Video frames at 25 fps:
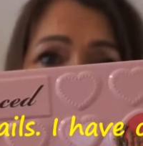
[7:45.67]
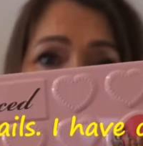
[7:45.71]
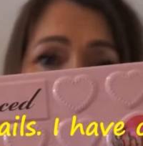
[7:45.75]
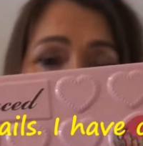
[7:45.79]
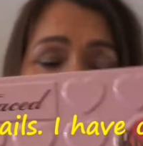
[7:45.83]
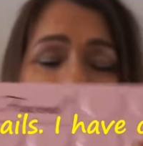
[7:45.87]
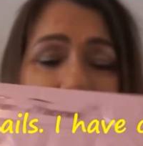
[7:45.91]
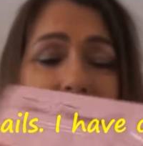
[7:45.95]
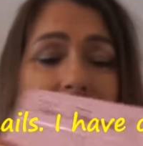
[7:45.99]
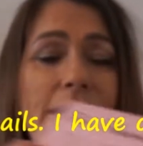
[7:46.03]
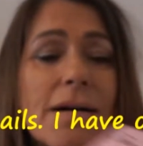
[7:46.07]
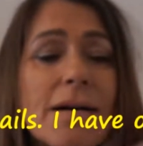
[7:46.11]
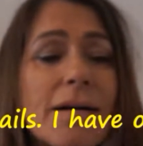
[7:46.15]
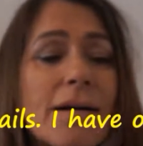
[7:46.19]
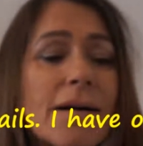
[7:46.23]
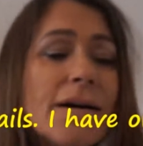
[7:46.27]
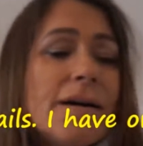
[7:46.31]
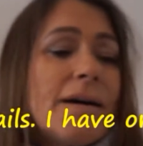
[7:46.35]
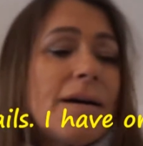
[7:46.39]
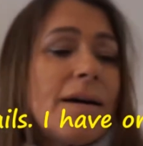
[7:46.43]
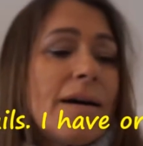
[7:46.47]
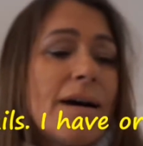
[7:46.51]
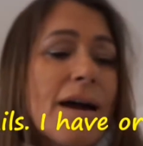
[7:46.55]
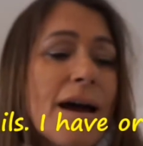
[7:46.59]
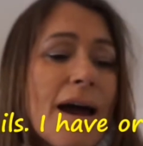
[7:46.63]
Oh,
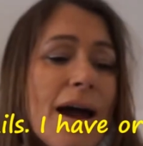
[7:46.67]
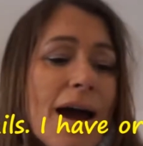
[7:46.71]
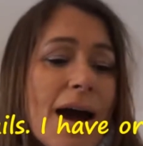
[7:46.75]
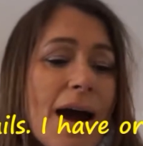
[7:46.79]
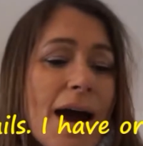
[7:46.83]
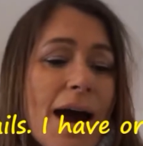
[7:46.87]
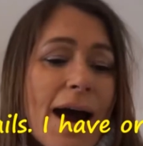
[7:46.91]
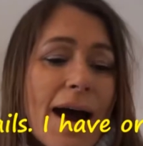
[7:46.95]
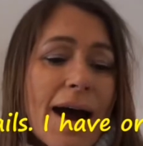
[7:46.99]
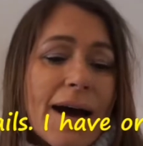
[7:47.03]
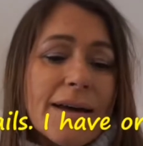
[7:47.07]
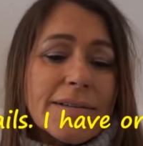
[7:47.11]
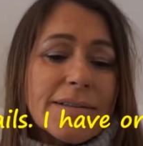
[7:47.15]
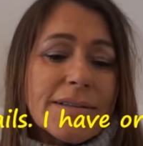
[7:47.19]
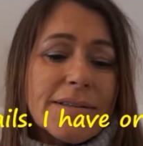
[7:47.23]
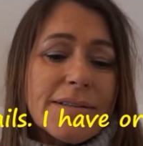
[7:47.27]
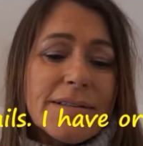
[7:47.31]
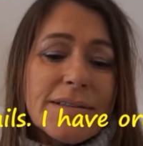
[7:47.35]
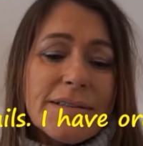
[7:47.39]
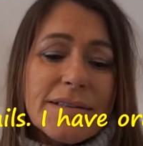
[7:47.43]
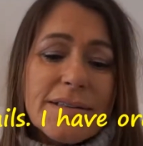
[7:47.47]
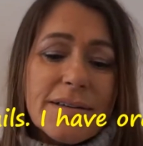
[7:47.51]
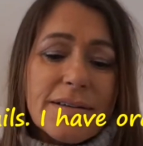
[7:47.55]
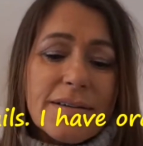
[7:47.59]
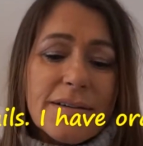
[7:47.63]

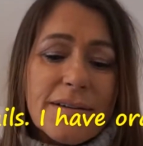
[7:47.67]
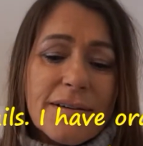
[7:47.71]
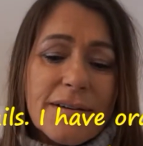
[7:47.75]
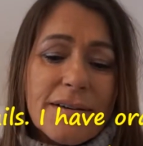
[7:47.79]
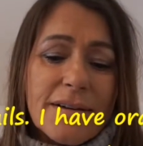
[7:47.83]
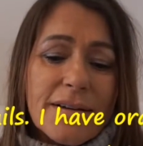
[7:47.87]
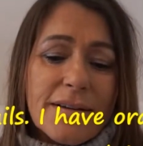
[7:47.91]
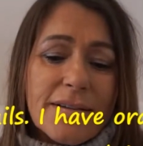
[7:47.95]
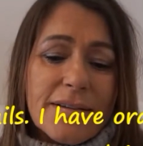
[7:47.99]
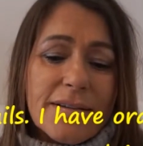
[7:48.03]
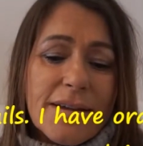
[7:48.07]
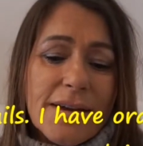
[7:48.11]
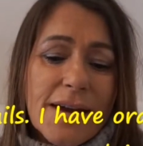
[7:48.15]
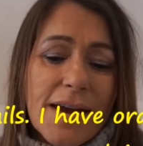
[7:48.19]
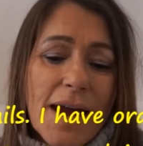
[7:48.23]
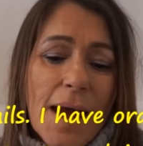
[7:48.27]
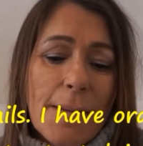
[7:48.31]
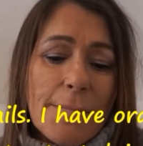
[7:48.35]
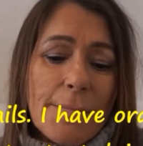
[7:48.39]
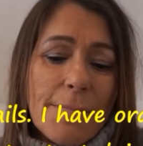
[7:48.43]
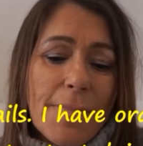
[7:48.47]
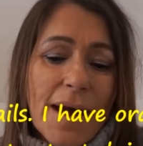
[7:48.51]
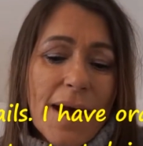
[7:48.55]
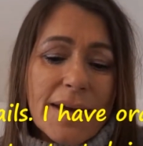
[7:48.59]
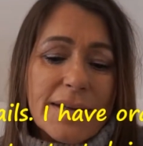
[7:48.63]
and the
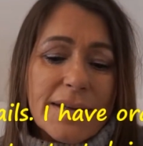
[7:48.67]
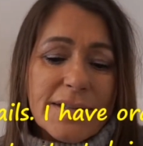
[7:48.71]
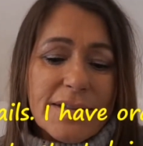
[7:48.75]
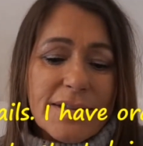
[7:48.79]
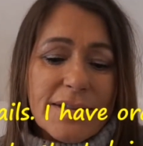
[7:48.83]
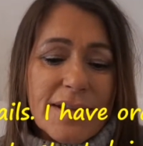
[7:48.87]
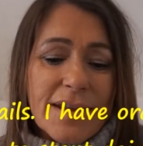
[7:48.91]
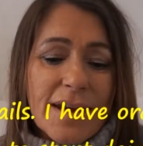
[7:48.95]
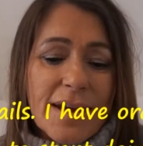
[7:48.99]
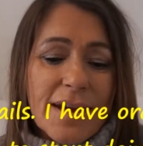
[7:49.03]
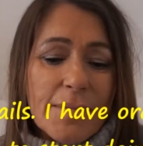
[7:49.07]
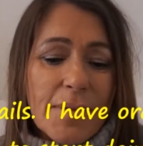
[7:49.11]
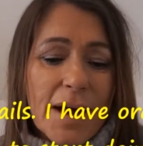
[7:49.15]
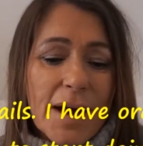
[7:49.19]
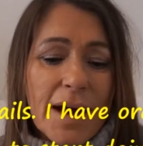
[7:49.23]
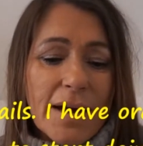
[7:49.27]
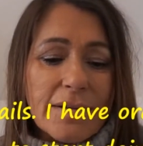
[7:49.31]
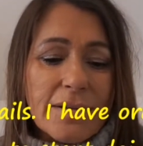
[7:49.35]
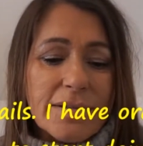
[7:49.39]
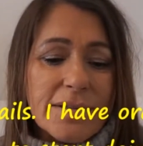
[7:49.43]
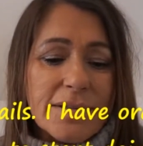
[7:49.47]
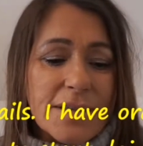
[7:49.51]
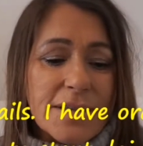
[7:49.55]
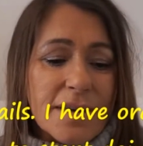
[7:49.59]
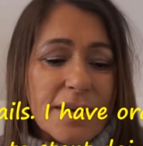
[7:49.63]
amazing thing
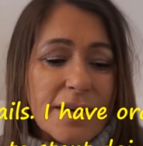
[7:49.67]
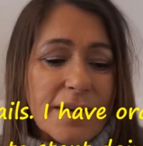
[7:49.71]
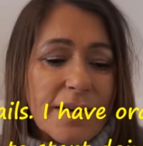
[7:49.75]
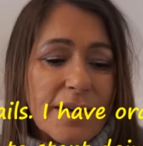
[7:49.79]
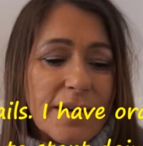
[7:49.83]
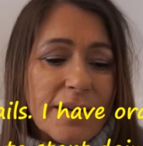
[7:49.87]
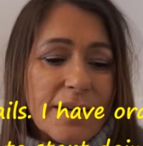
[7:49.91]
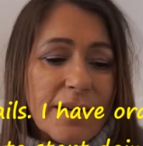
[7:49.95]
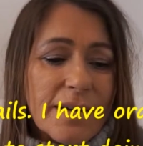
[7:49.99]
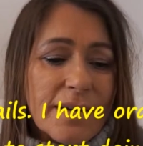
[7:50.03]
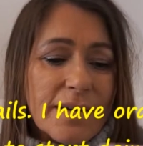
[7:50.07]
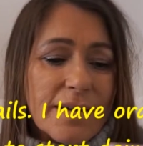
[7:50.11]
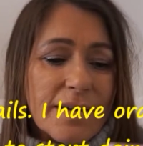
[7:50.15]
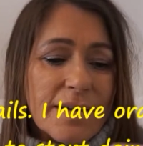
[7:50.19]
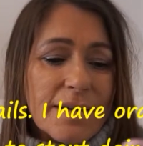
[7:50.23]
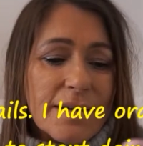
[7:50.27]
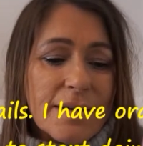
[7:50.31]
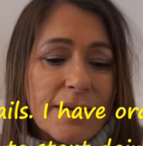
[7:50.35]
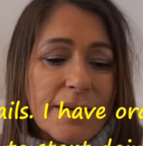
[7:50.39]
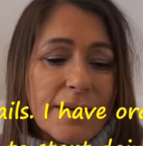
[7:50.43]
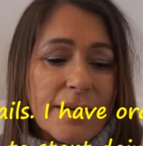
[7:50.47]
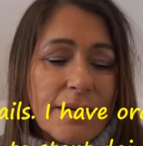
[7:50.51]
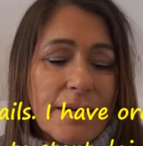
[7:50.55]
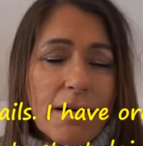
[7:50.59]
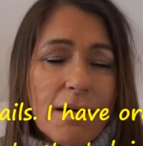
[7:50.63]
about it,
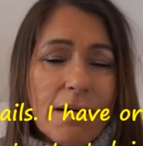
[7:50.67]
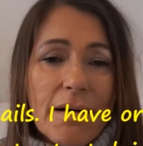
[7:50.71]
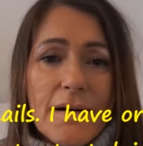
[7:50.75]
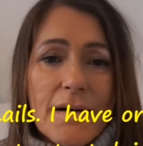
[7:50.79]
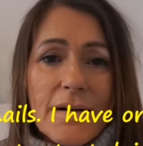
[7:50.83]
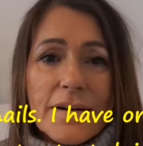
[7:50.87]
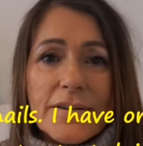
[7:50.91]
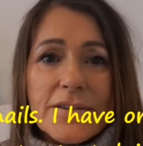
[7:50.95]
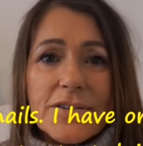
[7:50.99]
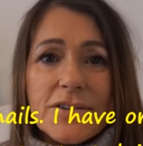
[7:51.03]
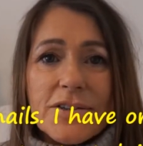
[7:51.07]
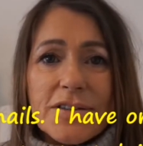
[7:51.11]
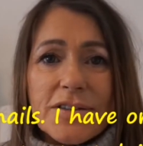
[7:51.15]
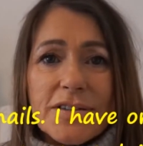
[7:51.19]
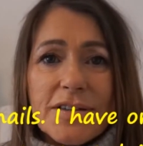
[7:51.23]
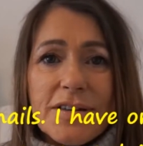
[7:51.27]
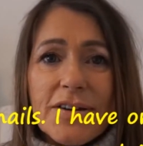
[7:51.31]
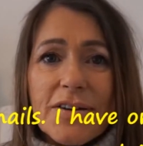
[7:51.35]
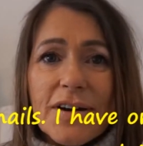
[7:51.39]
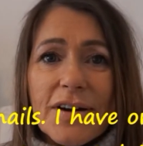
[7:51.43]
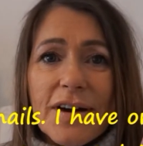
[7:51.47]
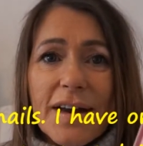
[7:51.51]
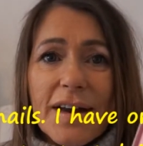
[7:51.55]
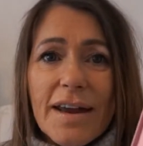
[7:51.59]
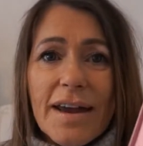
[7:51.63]
just
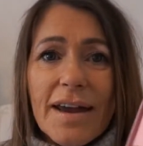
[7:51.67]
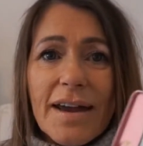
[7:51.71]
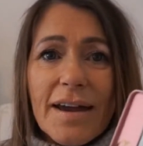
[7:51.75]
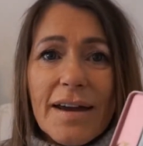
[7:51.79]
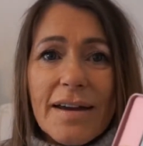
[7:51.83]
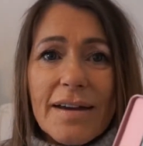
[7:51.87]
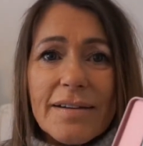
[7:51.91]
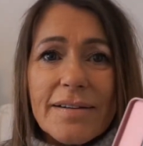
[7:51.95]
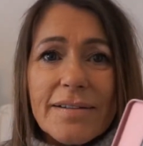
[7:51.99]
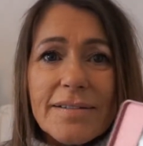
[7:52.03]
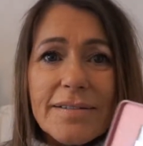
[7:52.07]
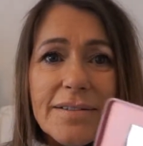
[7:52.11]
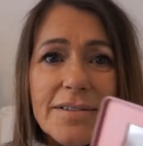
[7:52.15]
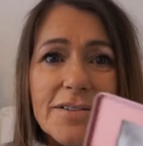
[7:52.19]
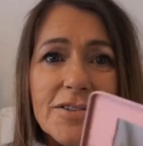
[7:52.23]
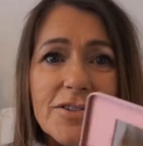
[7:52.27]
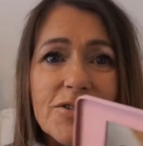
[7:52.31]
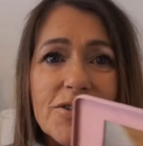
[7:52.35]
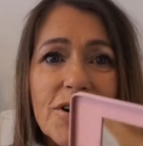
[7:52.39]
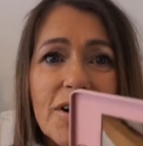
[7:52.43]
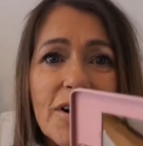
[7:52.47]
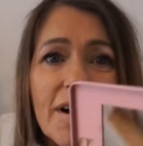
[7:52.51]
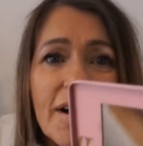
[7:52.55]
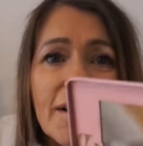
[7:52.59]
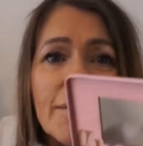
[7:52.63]
look at it. I'm gonna
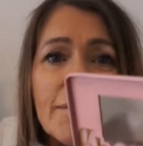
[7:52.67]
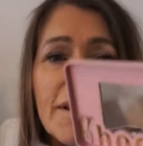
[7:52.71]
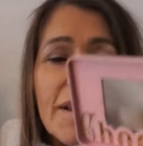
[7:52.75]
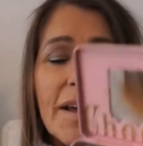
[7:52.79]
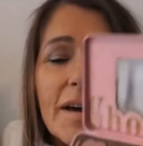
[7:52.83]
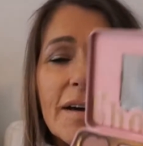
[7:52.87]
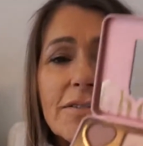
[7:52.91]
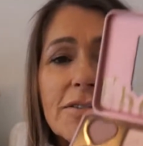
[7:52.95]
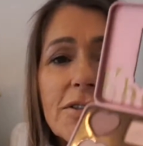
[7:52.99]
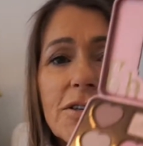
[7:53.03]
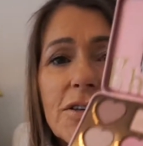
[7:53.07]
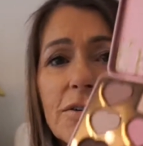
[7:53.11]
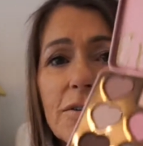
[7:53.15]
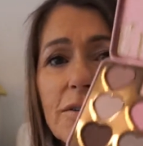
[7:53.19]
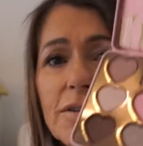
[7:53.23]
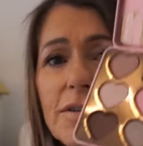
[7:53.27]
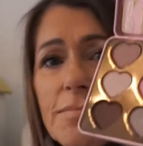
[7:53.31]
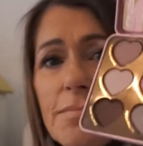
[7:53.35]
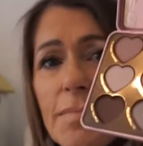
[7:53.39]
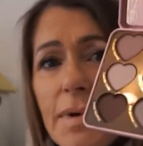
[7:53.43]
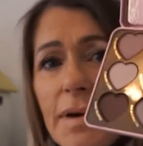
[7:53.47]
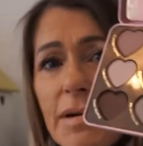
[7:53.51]
try it without showing the